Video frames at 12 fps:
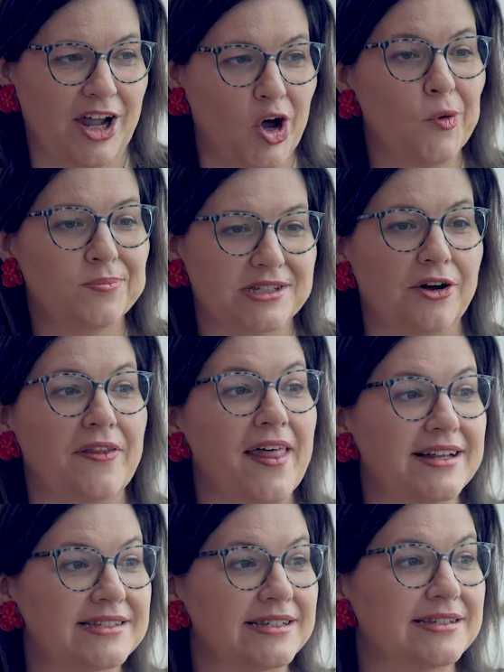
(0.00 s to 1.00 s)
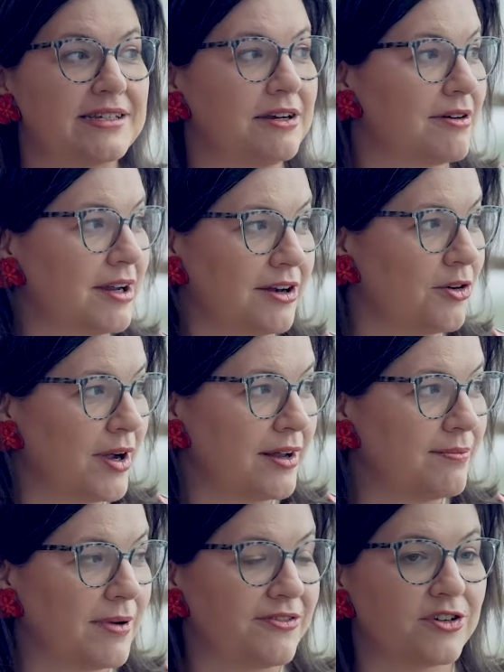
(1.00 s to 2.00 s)
I hope so. And that's the secret, you
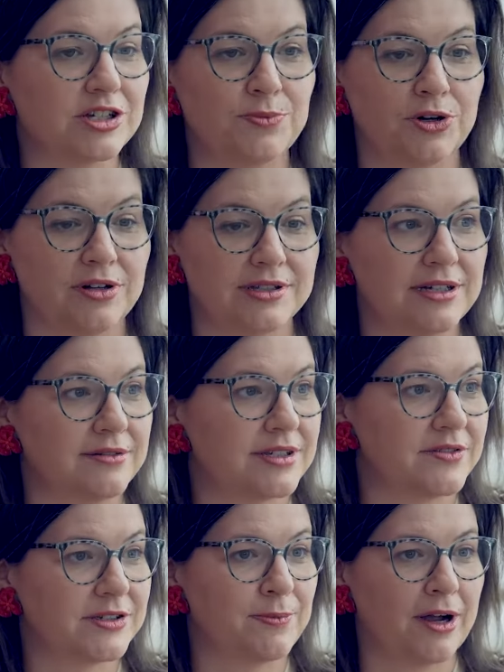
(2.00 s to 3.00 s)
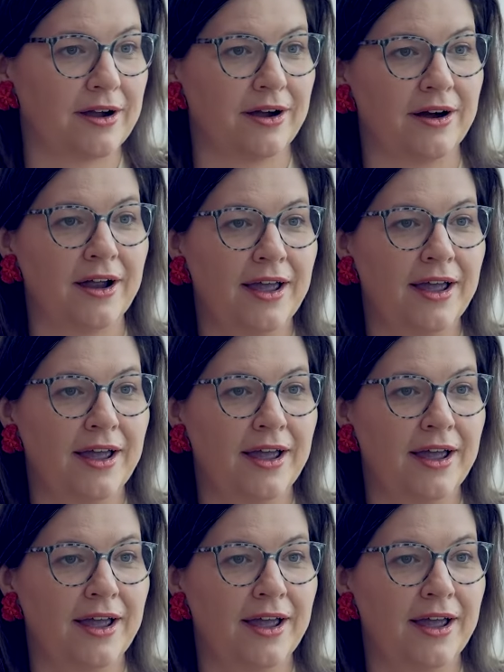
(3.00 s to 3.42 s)
know, my first book called Secrets of Sprakkar.